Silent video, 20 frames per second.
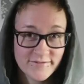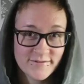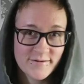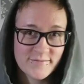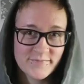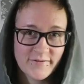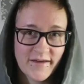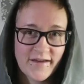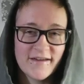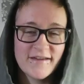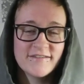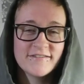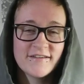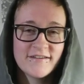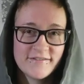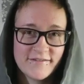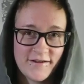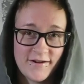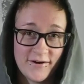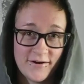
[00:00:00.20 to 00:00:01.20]
What's up, guys?
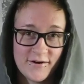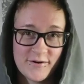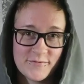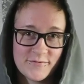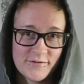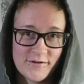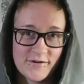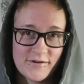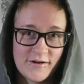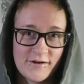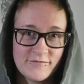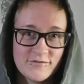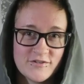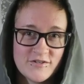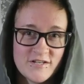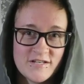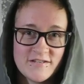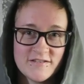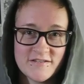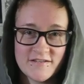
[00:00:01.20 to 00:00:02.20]
It's Erica going Not Your Average
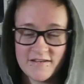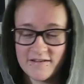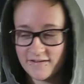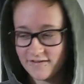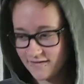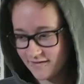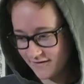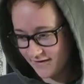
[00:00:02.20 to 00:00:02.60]
EDC,